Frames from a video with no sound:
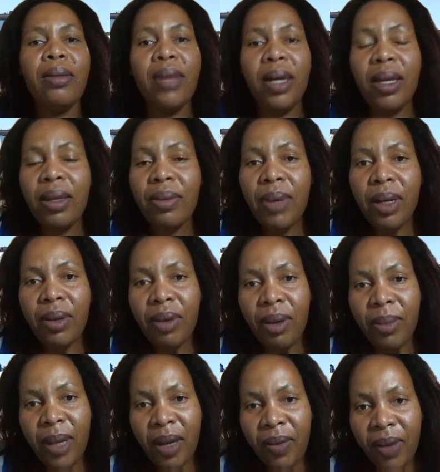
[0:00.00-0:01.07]
They're the one going
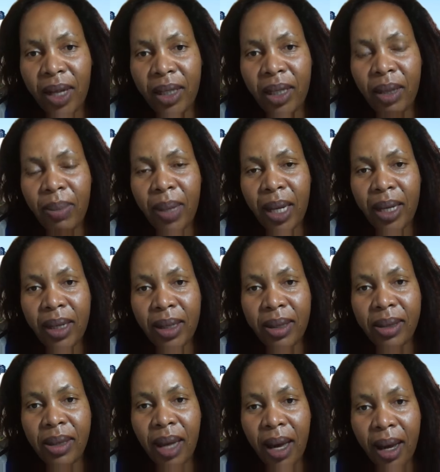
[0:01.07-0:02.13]
to be affected by
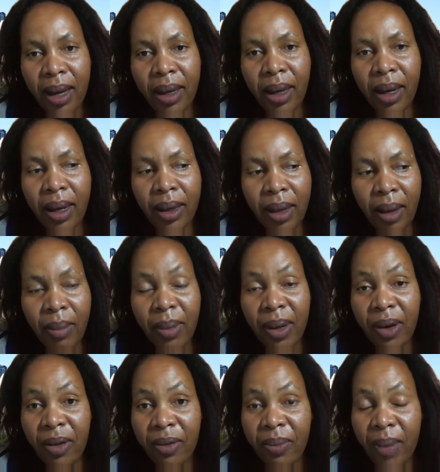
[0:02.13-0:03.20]
this higher
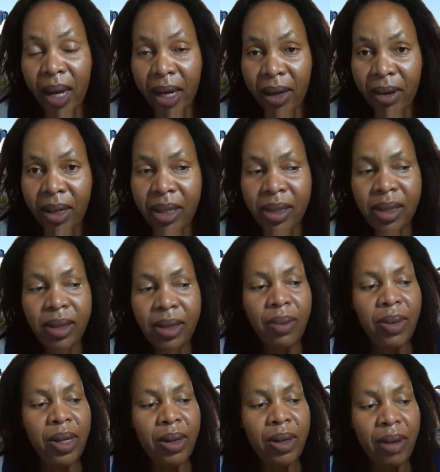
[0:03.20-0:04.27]
number of migrants. So
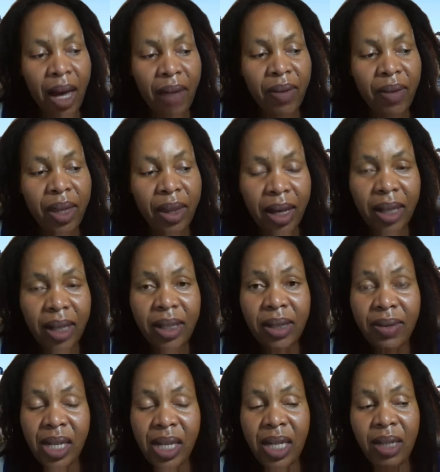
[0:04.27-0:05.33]
when you have a
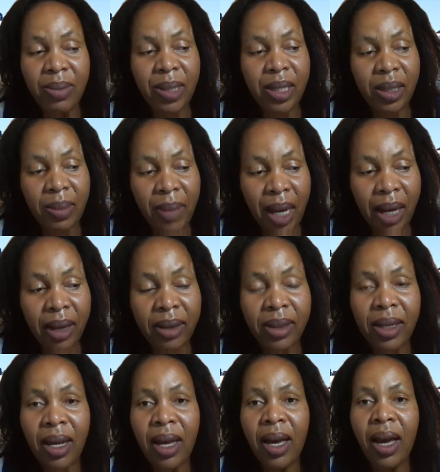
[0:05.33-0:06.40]
negative sentiments
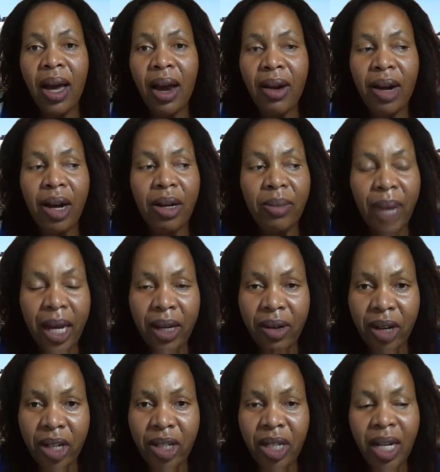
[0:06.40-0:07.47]
amongst around
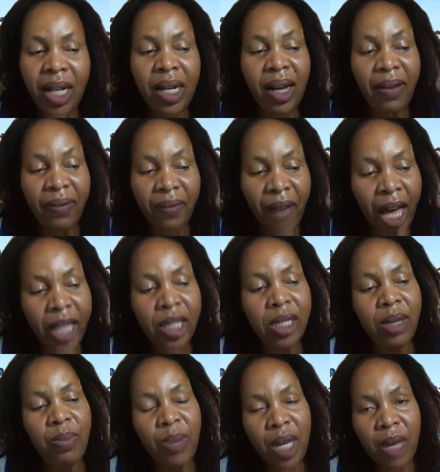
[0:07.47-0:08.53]
migration, it
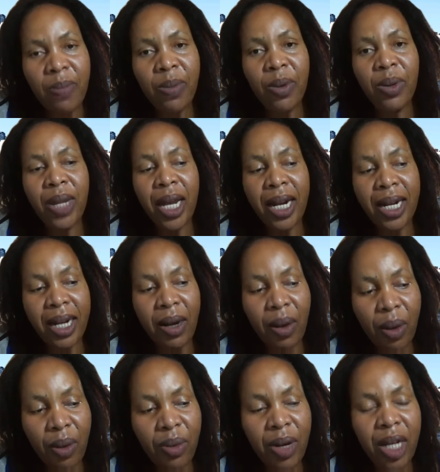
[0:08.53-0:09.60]
affects the people that
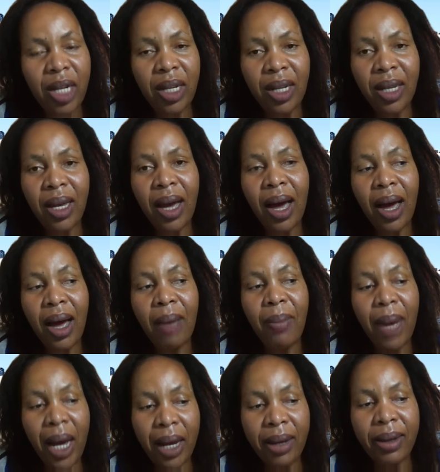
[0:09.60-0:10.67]
already are
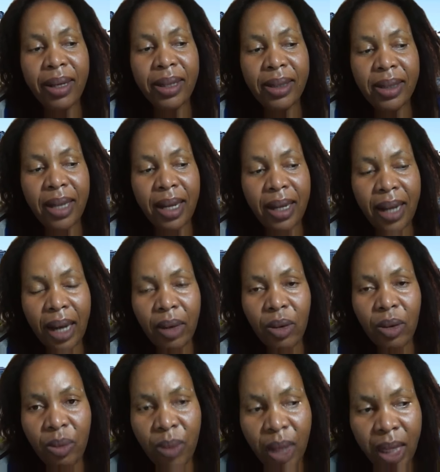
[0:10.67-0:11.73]
migrants in
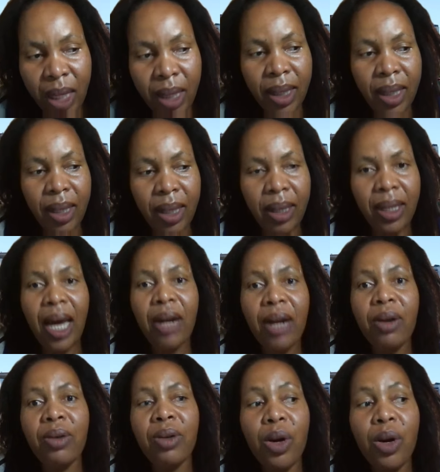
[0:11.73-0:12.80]
that community,
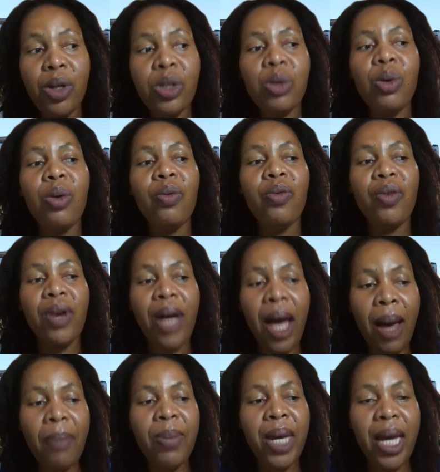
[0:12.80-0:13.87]
that those who have
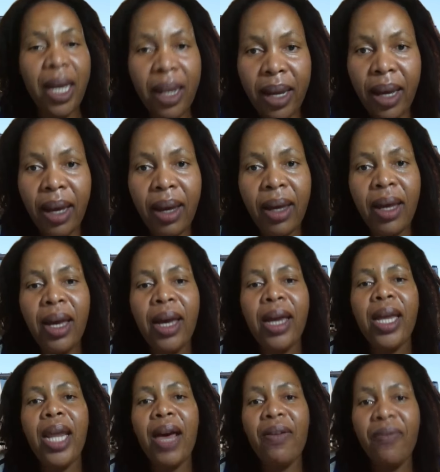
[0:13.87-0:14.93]
come earlier,
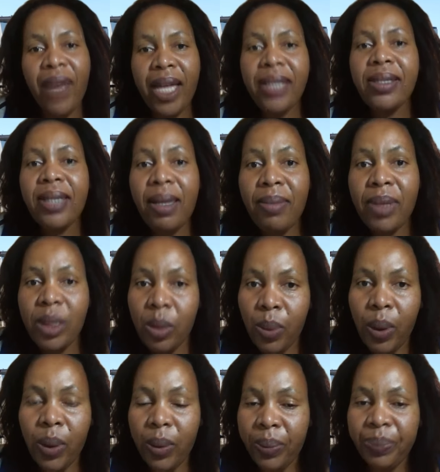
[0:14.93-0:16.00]
it affects them as
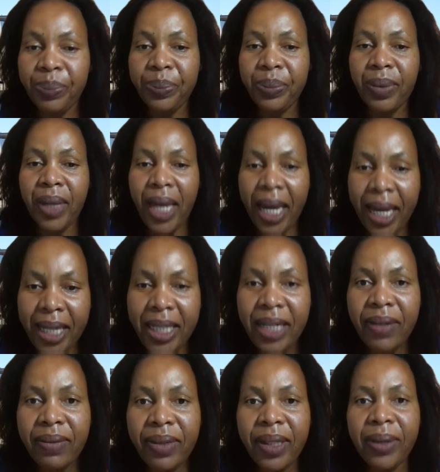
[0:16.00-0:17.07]
well.
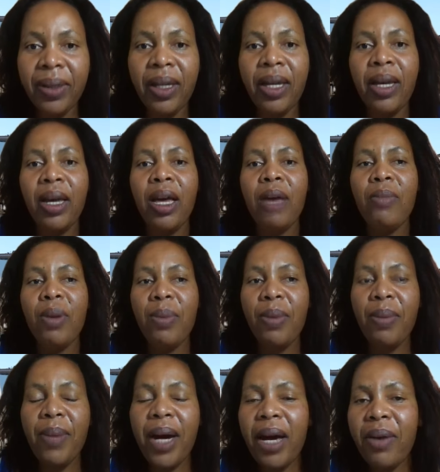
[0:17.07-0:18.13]
Negatively,
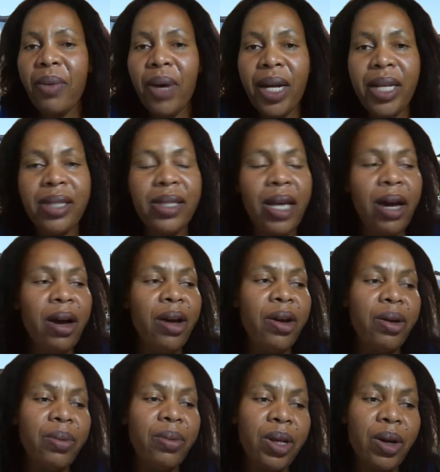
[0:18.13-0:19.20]
people might want to say, "Oh
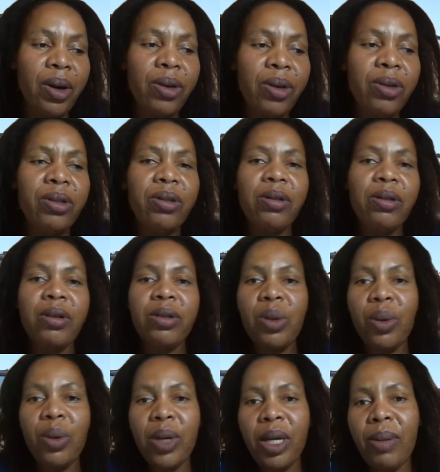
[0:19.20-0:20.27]
no, we're not
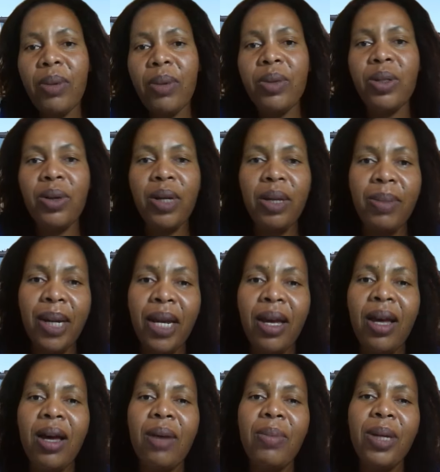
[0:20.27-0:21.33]
talking about. We're talking about."
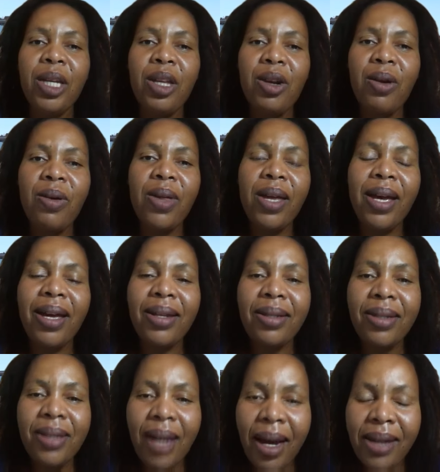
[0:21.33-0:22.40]
But you know,
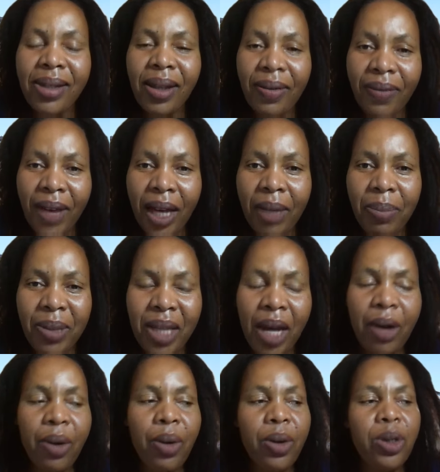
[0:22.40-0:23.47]
it does affect
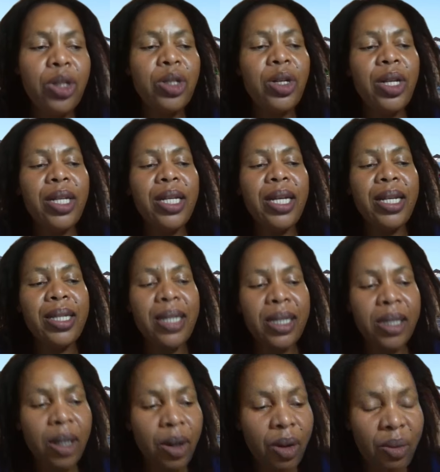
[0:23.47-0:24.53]
psychologically. It
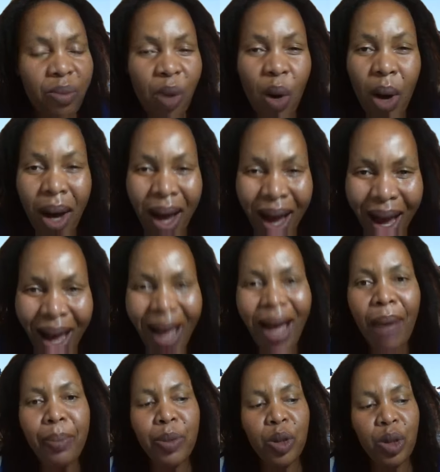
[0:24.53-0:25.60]
does a lot more
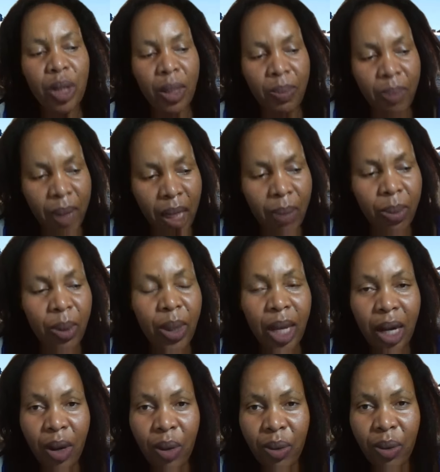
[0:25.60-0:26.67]
harm to the people
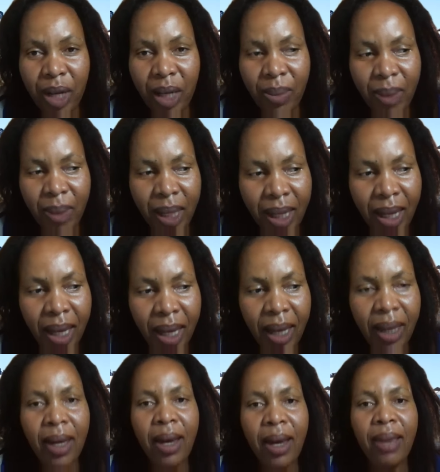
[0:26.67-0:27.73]
that have already been there.